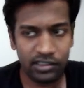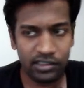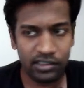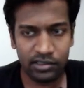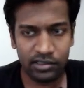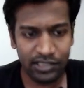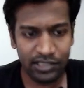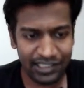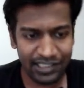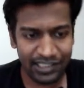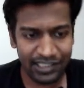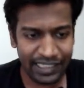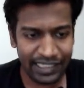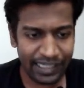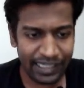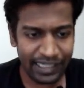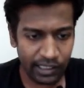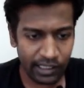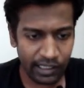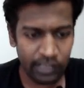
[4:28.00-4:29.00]
is the
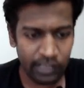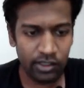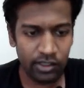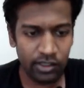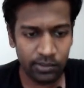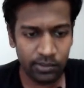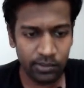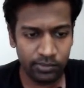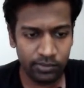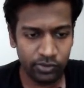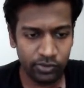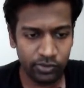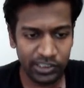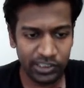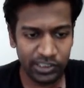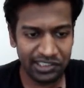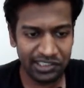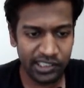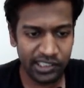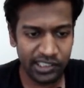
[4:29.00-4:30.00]
entire curriculum to
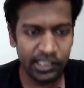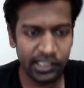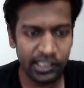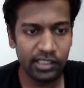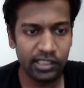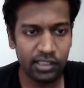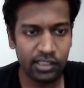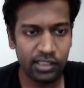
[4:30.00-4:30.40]
just see it.